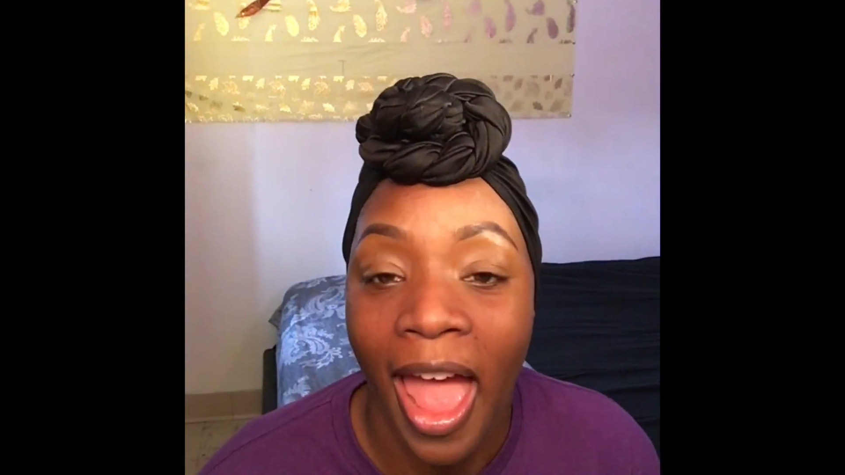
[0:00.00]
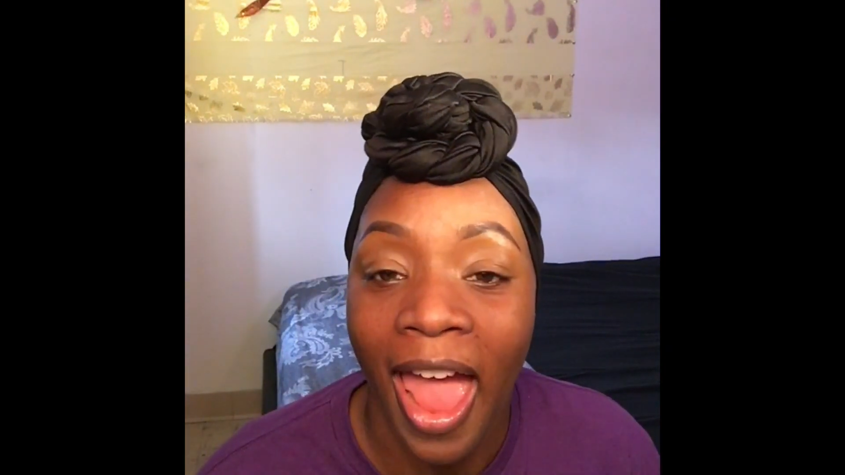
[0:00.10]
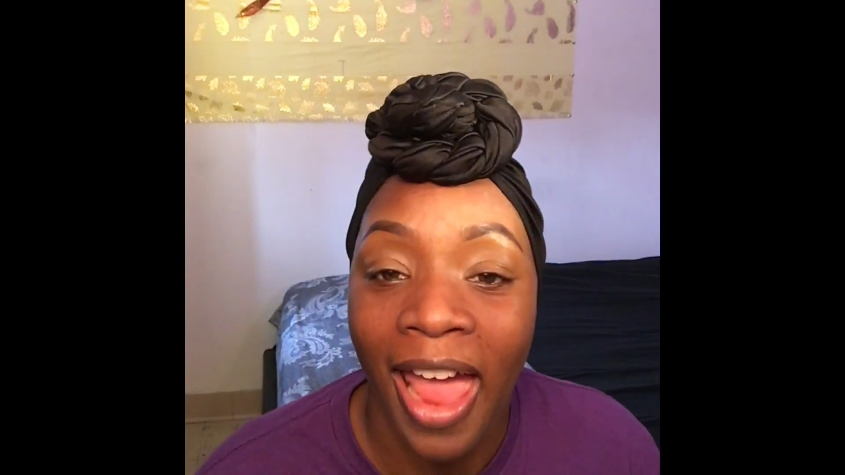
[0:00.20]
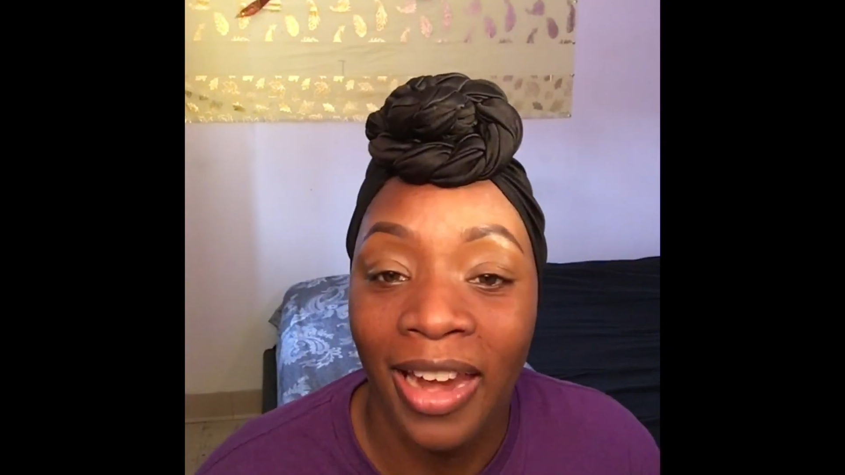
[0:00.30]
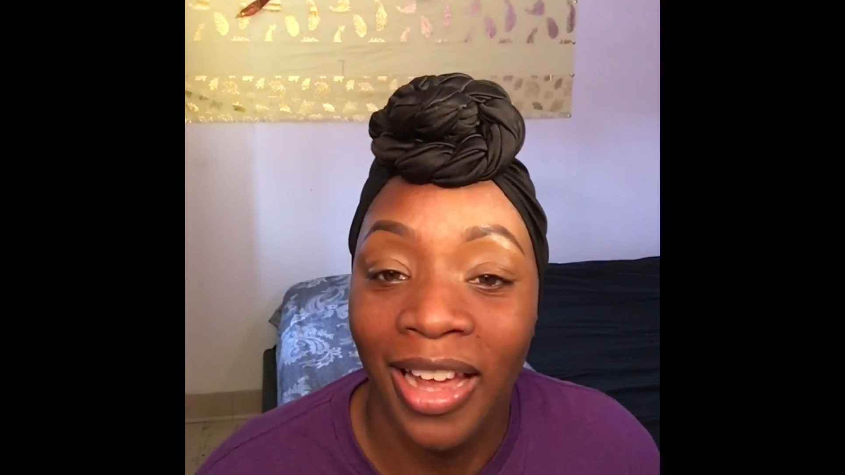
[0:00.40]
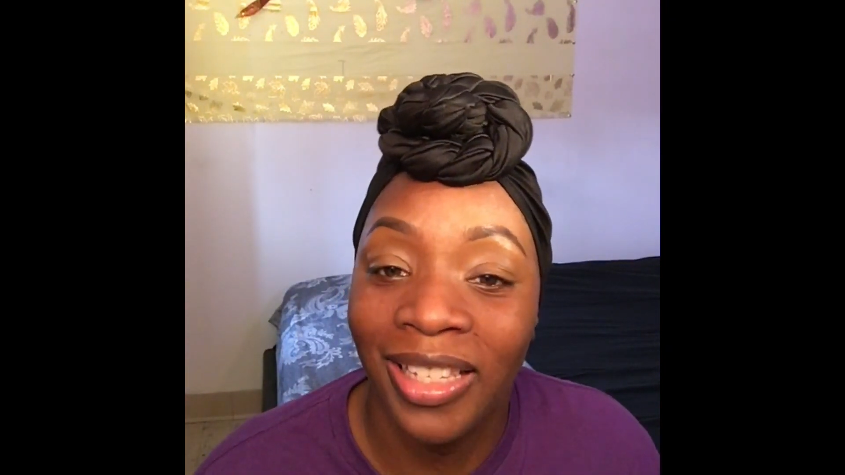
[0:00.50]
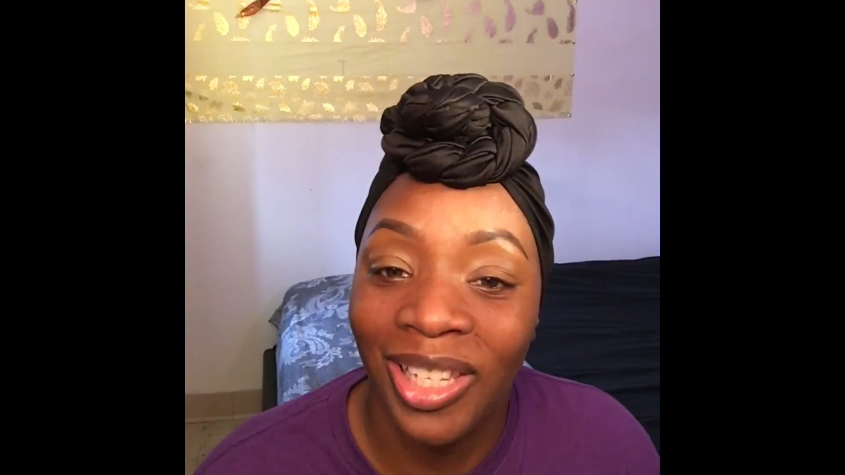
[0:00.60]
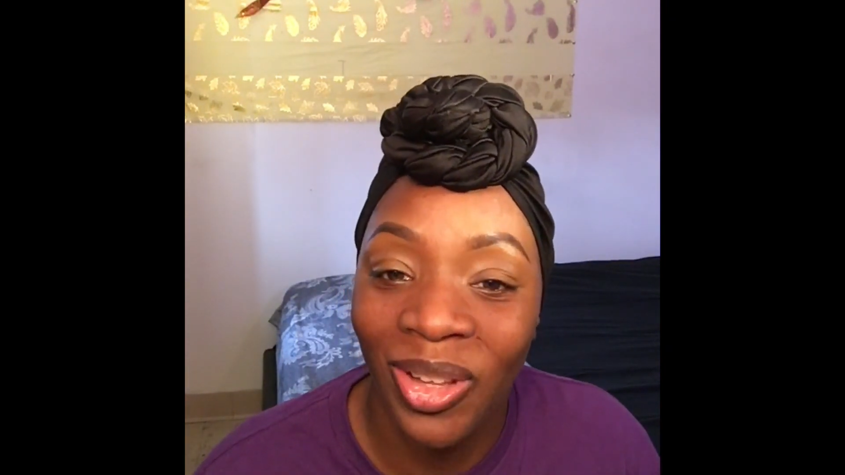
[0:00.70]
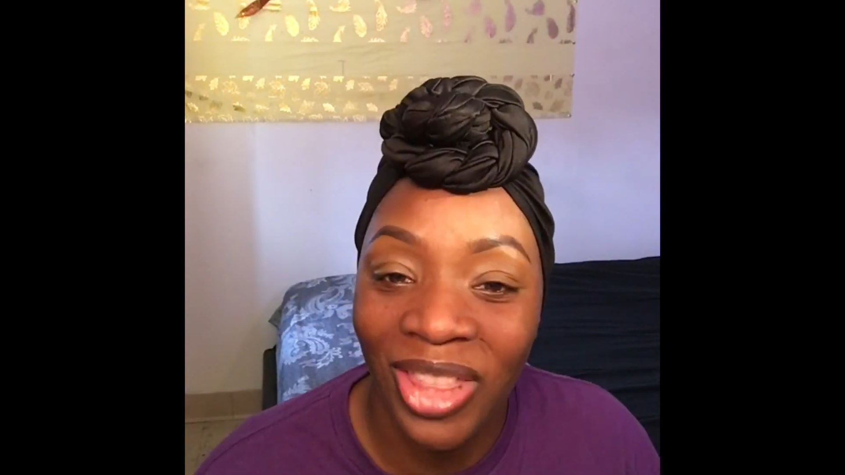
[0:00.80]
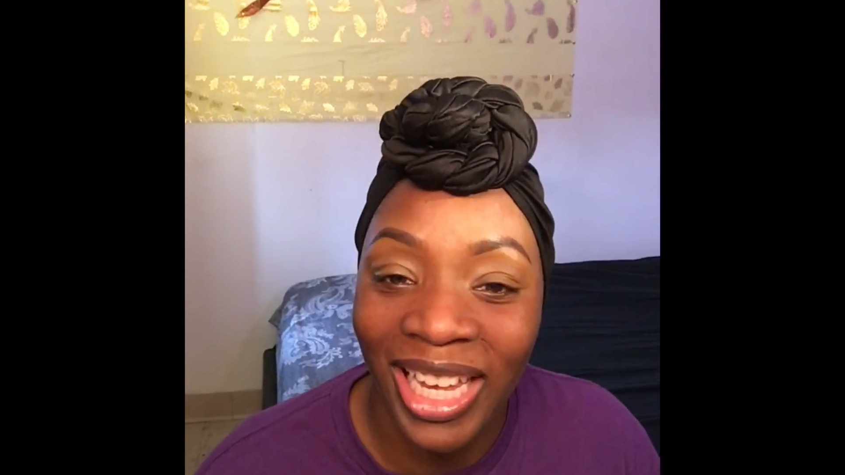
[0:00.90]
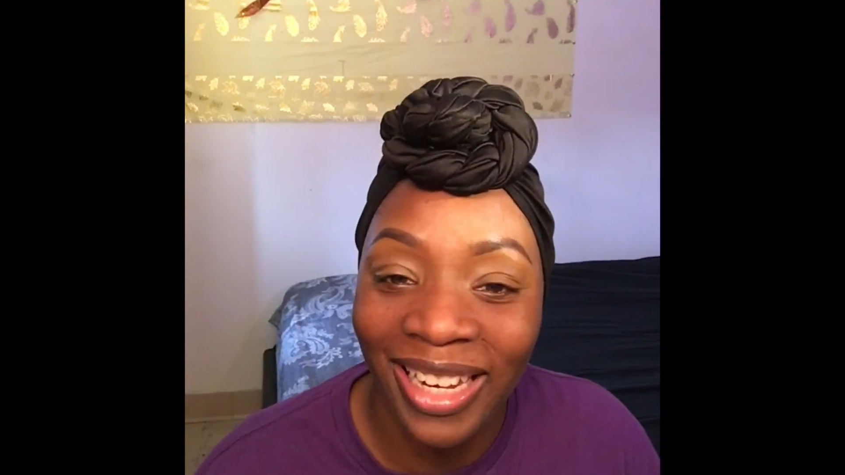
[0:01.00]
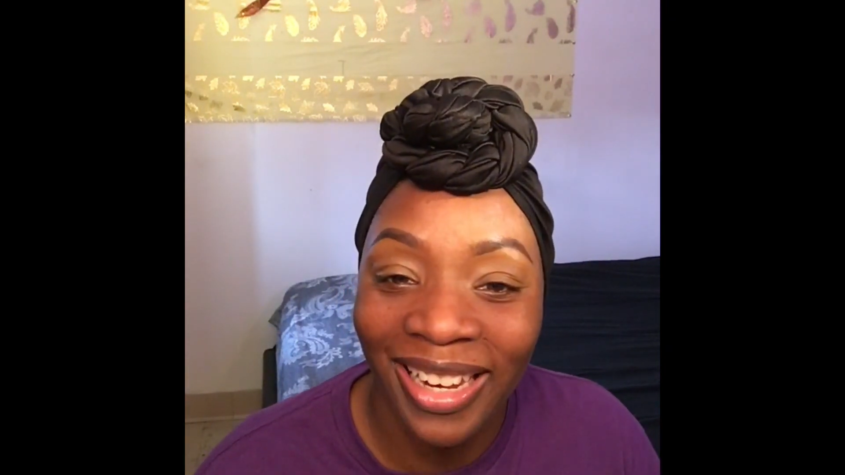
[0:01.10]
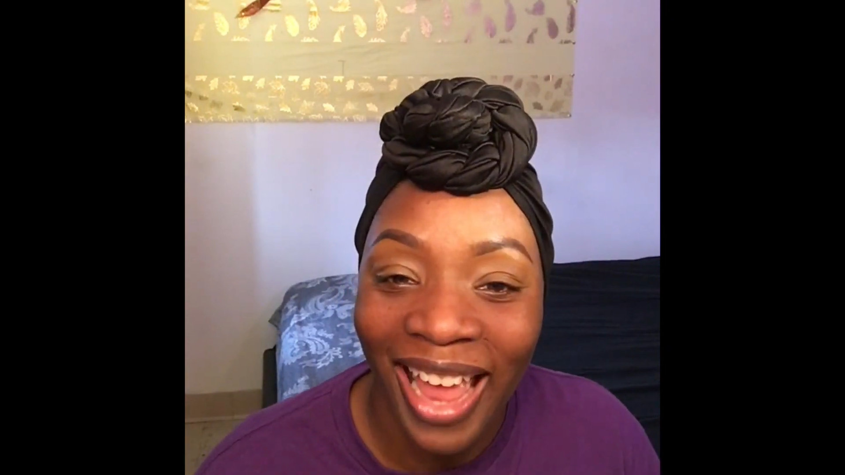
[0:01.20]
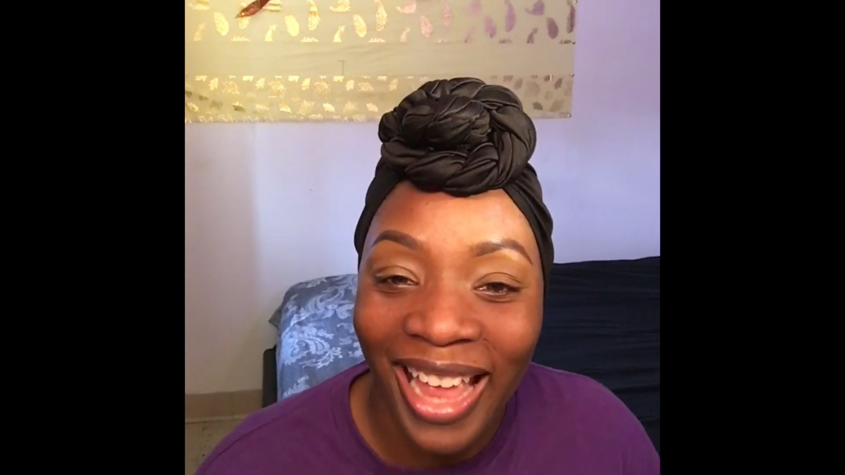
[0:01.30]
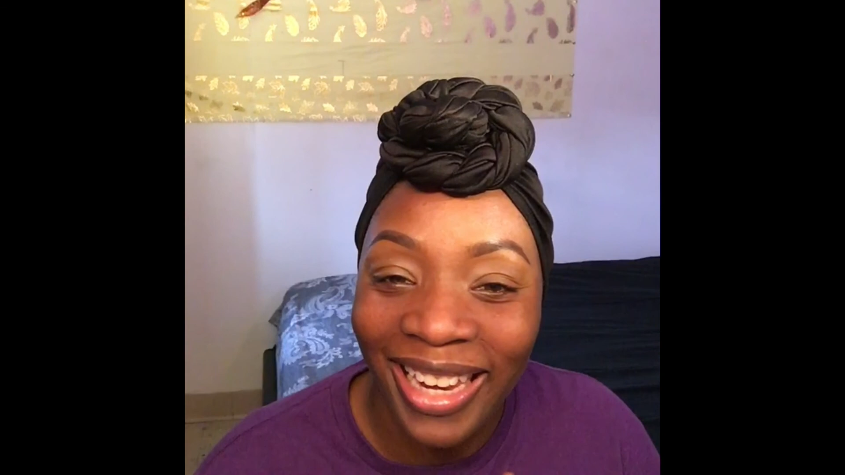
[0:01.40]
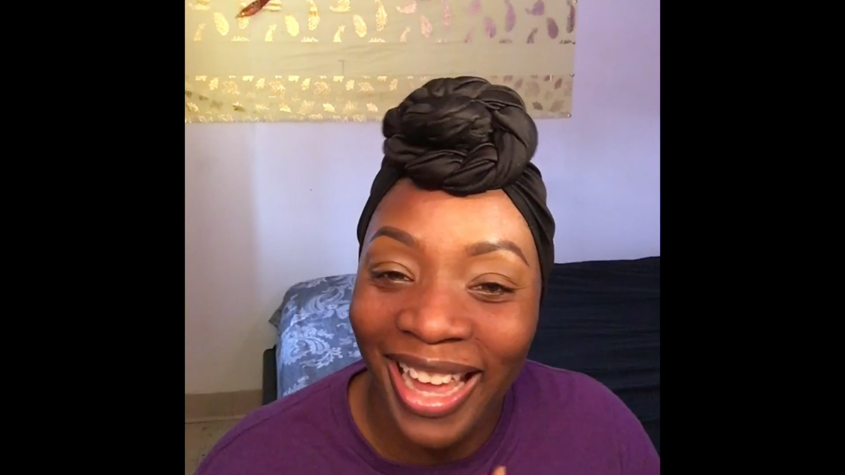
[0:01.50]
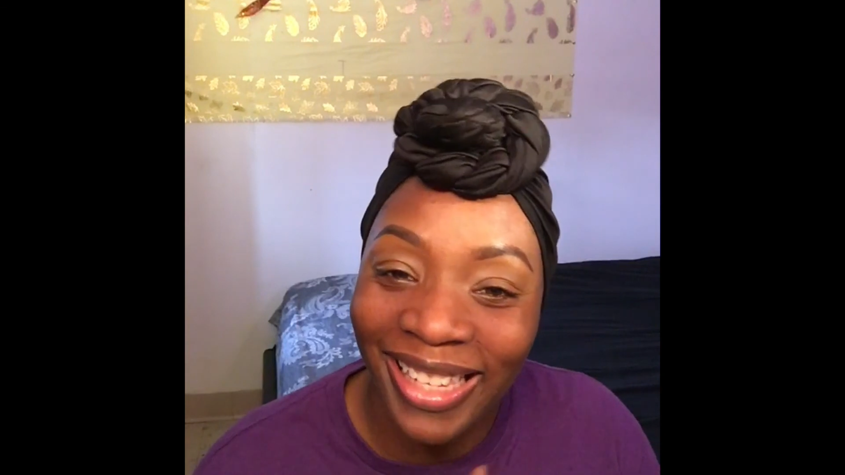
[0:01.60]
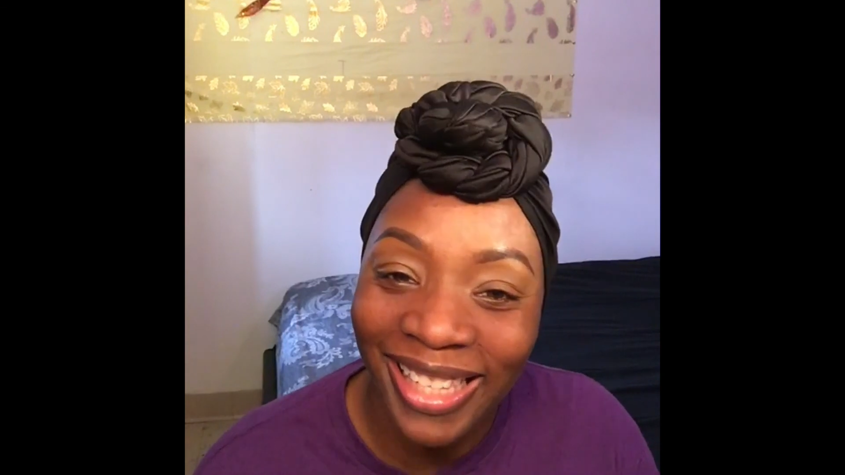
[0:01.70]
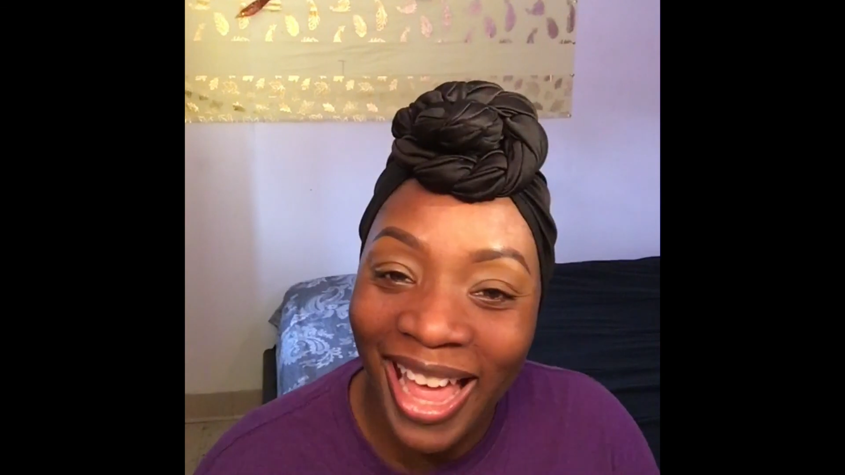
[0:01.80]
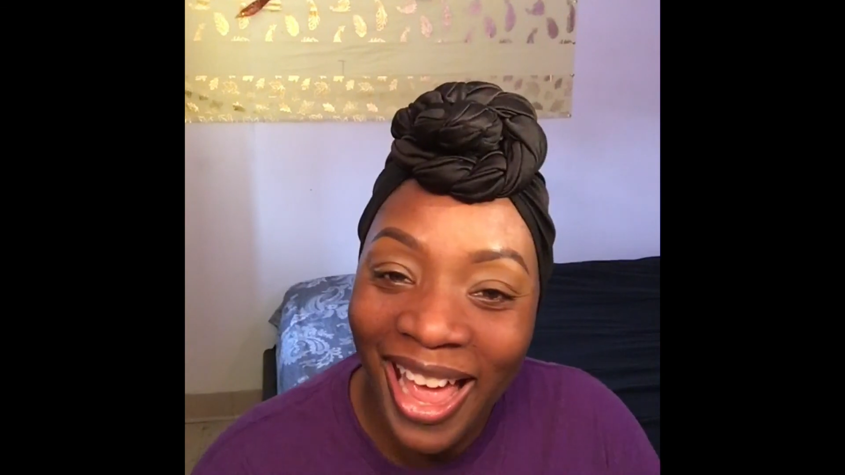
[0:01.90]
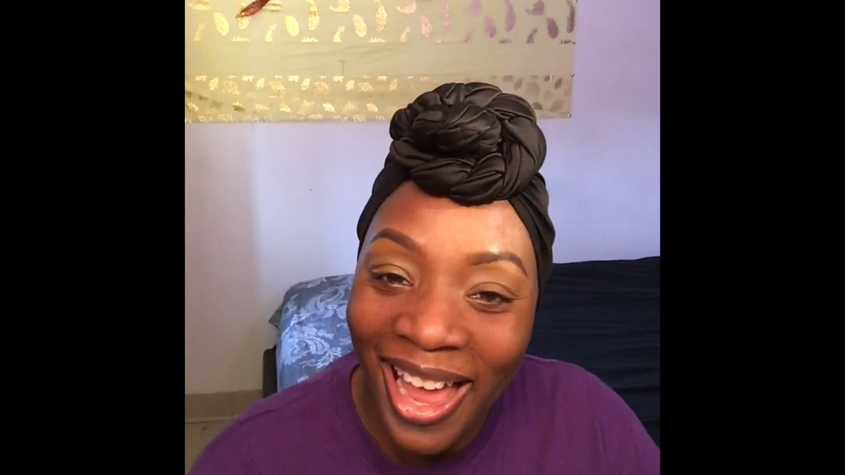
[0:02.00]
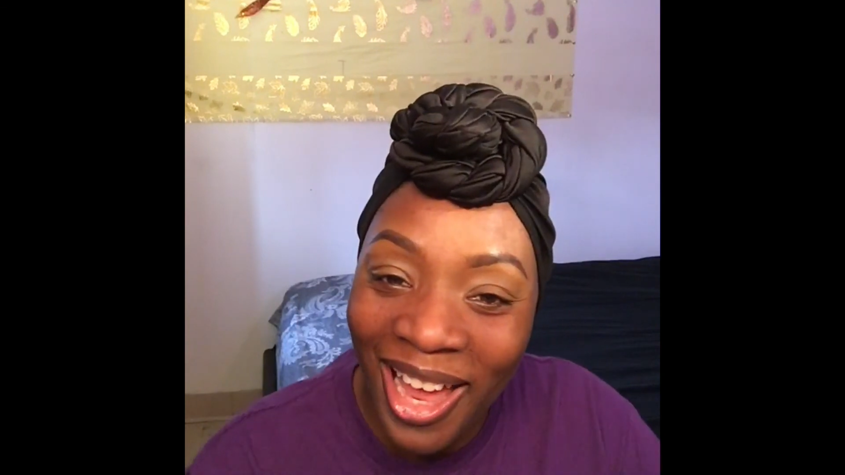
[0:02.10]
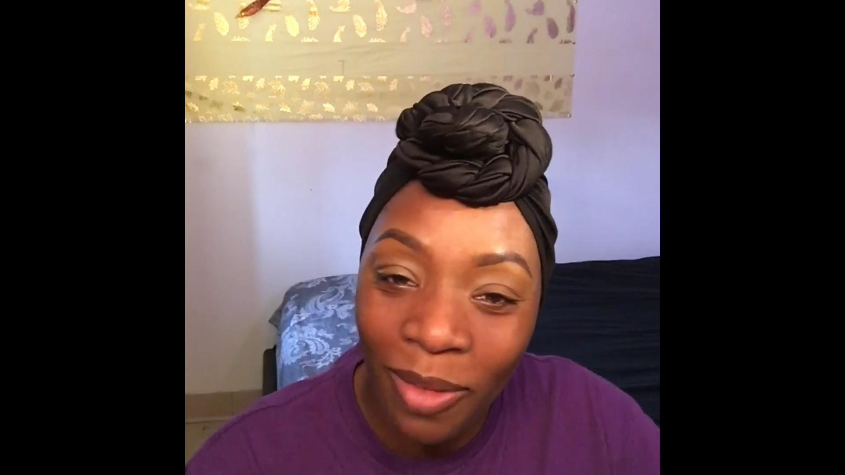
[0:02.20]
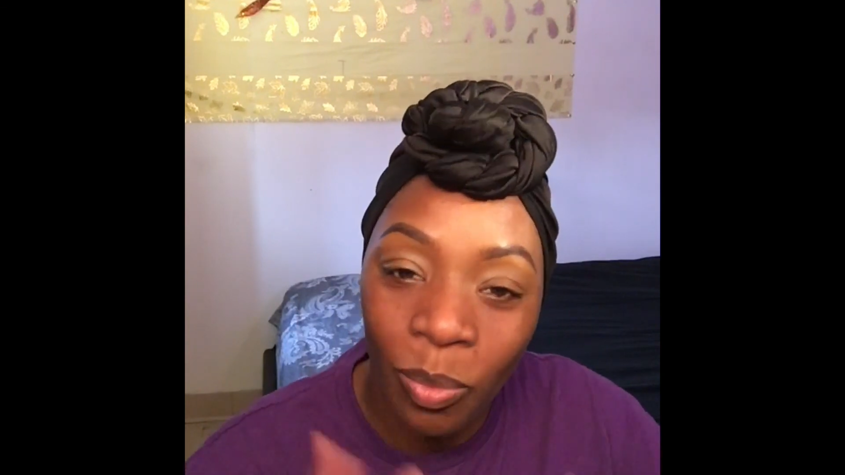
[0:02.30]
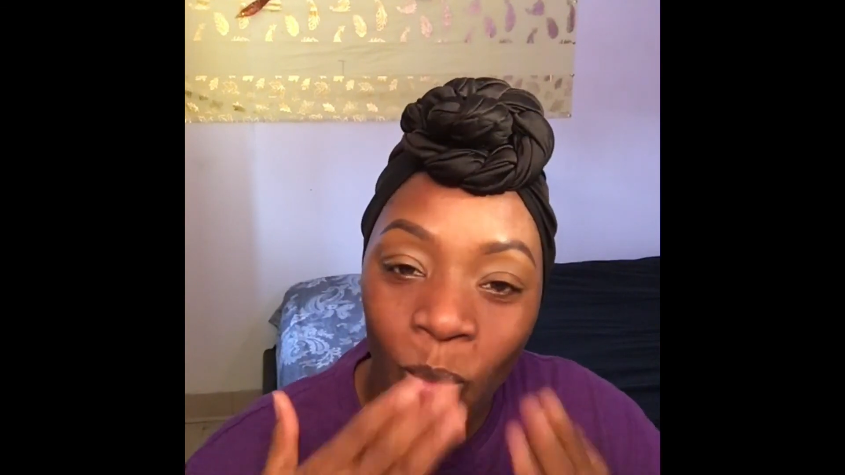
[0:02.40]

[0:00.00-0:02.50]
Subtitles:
and until then, next time.